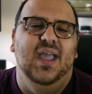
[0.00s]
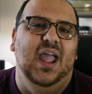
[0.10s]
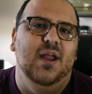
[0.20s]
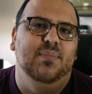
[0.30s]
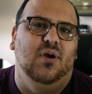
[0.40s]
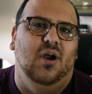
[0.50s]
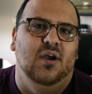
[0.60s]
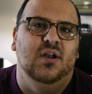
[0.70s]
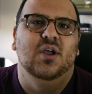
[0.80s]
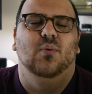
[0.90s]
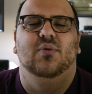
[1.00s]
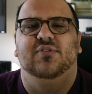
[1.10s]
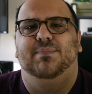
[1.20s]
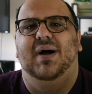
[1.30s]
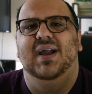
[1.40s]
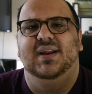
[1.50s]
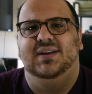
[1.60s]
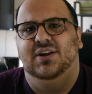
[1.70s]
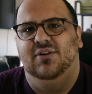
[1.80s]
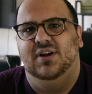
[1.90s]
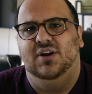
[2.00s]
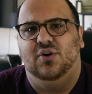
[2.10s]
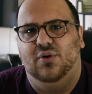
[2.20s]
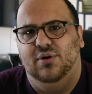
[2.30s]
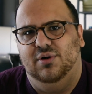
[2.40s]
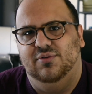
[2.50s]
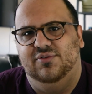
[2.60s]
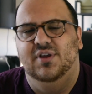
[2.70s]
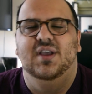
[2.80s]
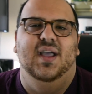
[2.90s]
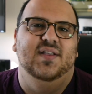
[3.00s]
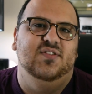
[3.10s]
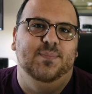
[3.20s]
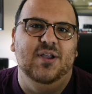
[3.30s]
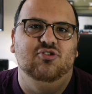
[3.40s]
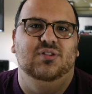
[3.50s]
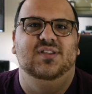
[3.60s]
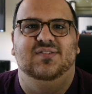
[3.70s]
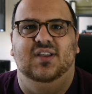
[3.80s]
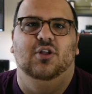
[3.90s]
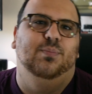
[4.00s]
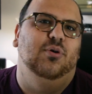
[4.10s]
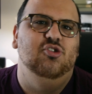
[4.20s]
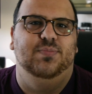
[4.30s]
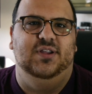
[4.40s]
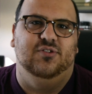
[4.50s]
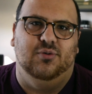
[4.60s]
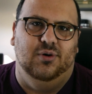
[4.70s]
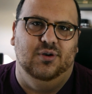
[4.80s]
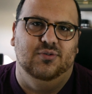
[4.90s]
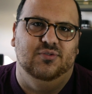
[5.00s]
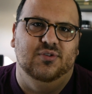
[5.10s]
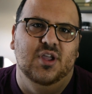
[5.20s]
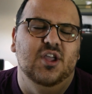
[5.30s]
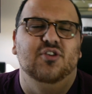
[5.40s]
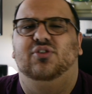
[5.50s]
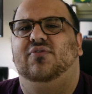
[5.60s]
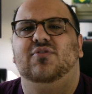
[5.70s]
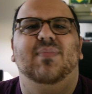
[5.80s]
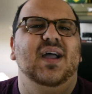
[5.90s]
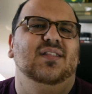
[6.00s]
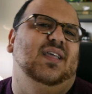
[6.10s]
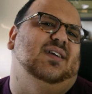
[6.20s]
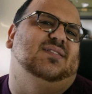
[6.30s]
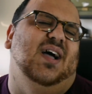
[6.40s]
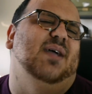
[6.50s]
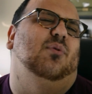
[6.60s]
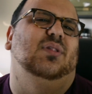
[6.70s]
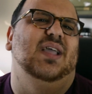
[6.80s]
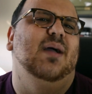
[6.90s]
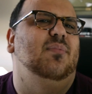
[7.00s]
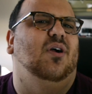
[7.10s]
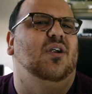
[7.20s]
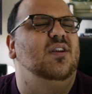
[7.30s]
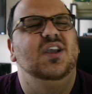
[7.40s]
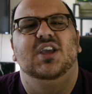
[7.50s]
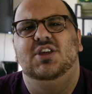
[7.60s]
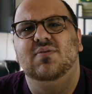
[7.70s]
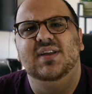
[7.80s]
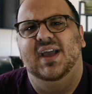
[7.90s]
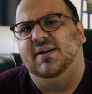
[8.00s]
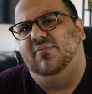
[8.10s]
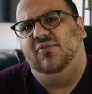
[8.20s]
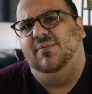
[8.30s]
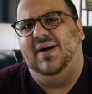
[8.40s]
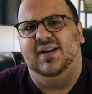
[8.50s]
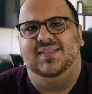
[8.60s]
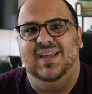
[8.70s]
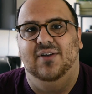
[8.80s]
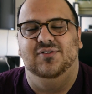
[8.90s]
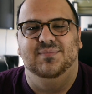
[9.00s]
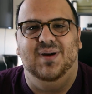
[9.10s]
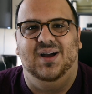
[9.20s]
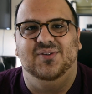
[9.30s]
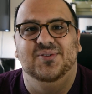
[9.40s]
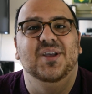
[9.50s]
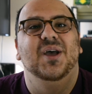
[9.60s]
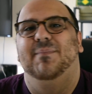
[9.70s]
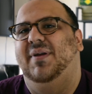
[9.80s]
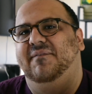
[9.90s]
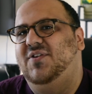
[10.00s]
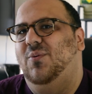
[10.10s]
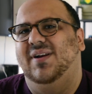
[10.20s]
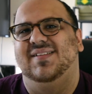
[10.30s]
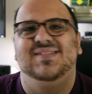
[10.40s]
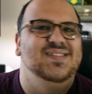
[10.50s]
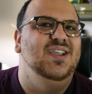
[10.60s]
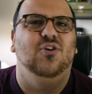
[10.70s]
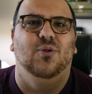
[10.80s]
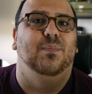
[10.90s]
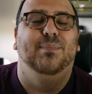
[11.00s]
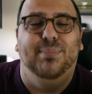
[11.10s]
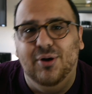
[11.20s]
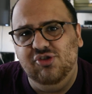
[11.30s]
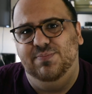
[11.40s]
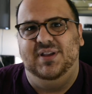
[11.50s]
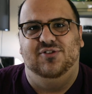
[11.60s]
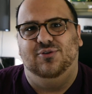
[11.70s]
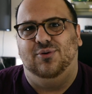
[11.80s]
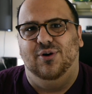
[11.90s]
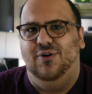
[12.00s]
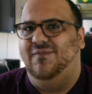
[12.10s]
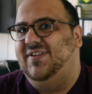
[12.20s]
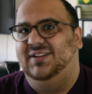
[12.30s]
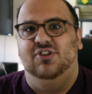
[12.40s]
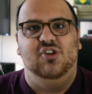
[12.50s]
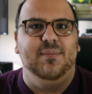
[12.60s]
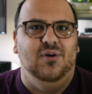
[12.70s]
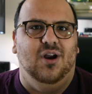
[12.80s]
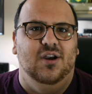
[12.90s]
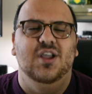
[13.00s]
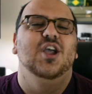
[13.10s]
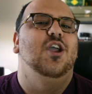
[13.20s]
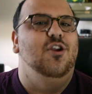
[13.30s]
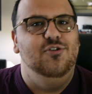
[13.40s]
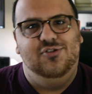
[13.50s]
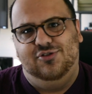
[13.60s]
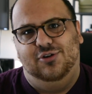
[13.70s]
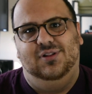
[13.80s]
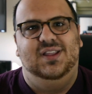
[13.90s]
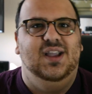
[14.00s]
Eberhard was a pioneer in chronos, especially single push-piece chronos. So if you buy like a time-only Eberhard, you can get them for about $1,000. But if you want a single push-piece chrono vintage Eberhard, you're certainly